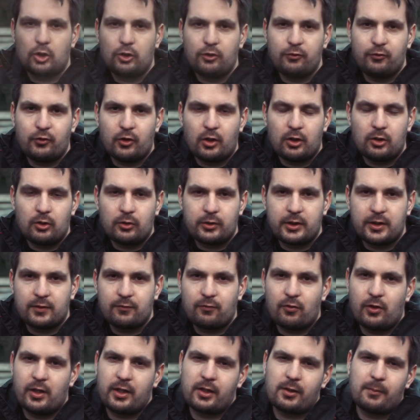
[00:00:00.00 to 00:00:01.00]
So if you're
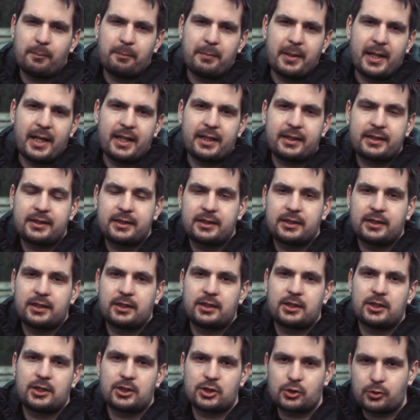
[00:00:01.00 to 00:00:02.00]
looking for a
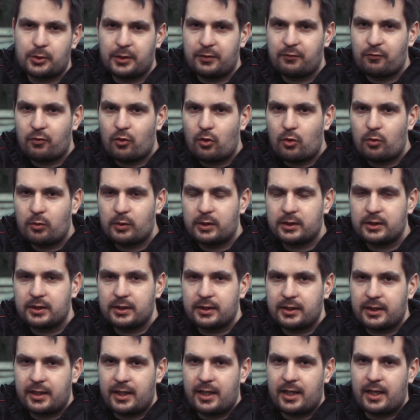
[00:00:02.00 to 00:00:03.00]
compact,
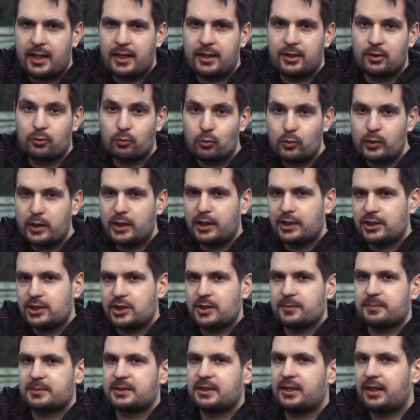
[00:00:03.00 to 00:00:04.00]
straightforward and
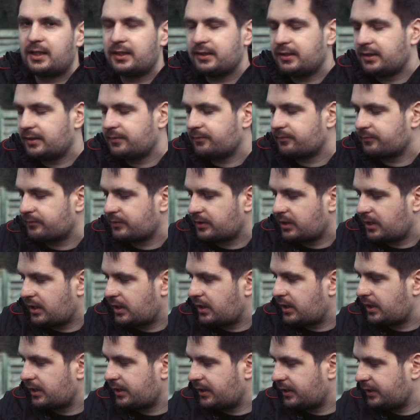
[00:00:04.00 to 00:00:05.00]
really cheap slider,
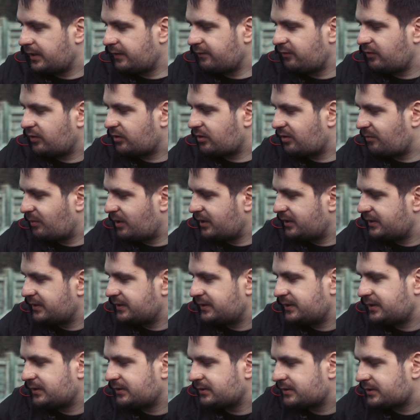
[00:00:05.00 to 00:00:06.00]
I can definitely
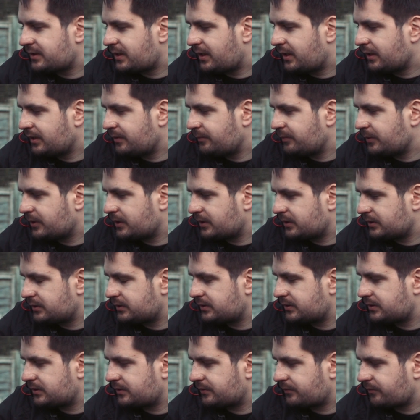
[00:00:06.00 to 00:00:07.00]
recommend the Zeal slider,
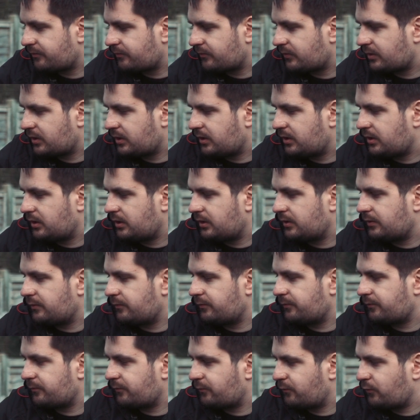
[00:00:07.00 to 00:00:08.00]
because
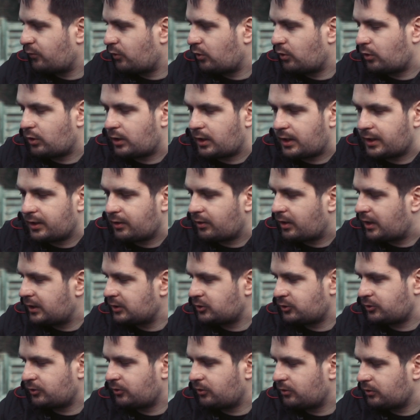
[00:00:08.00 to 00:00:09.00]
for under
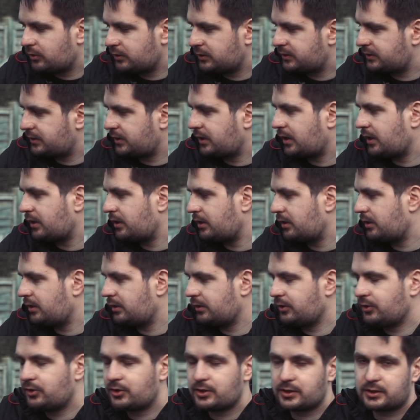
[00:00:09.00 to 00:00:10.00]

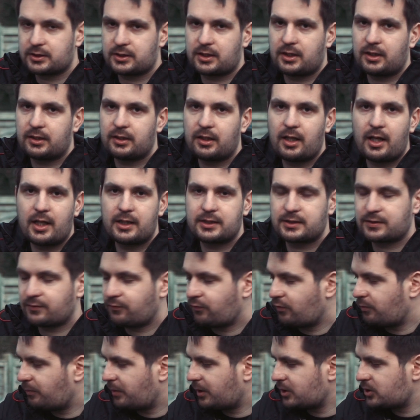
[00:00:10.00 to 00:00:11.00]
$100 you just can't
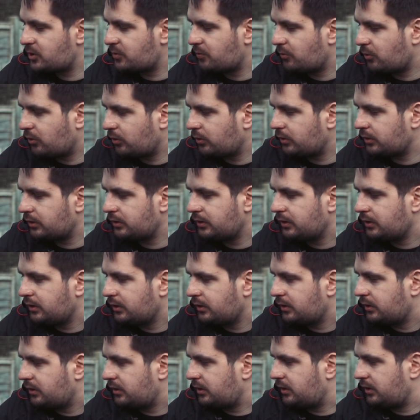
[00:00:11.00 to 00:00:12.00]
ask for much more.
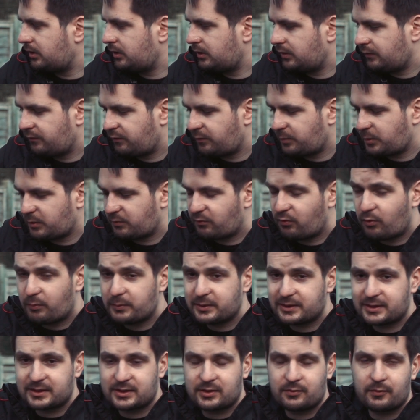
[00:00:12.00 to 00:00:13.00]
The
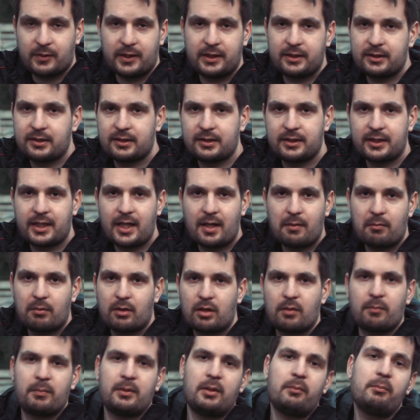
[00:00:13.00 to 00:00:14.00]
performance is great, the
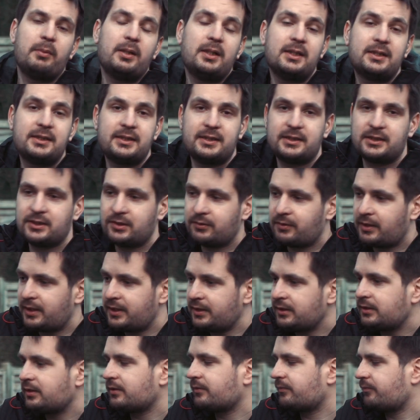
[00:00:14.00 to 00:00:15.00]
camera compatibility is
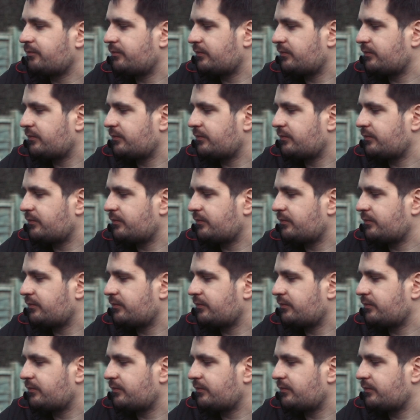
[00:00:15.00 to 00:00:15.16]
great,